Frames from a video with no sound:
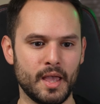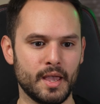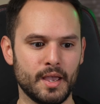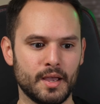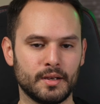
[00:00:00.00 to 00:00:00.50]

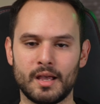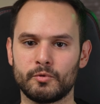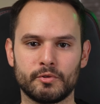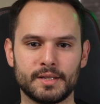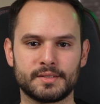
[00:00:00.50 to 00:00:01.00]
and have
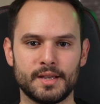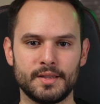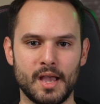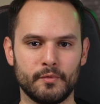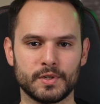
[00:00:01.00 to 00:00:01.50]
a great
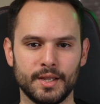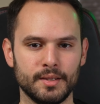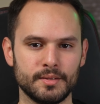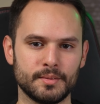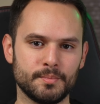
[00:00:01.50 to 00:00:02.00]
day every
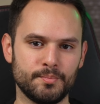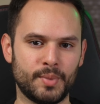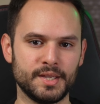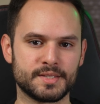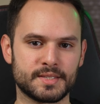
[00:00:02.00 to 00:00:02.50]
day.
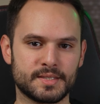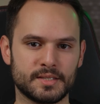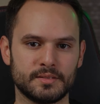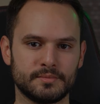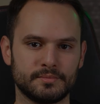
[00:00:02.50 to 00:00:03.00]
Peace.